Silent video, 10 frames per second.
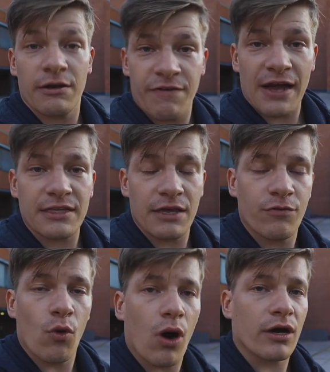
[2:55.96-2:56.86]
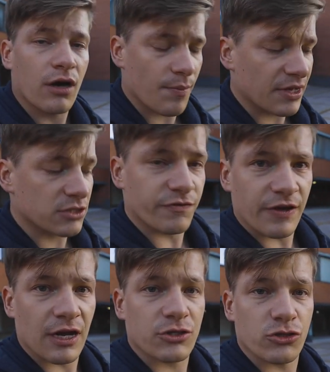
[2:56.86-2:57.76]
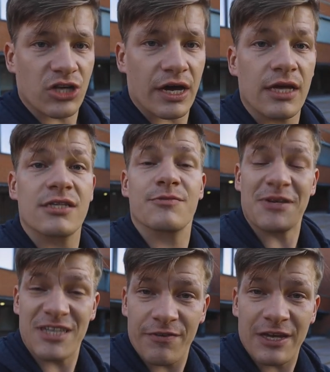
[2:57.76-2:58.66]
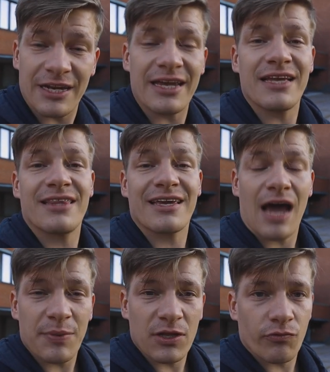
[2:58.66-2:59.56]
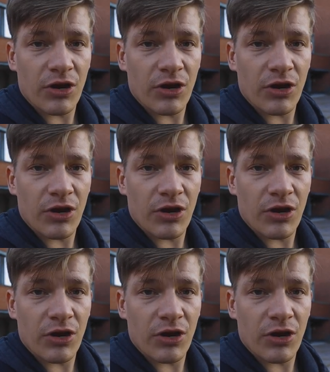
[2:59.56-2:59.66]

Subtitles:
In fact, if you are coming to Finland to study specifically in the capital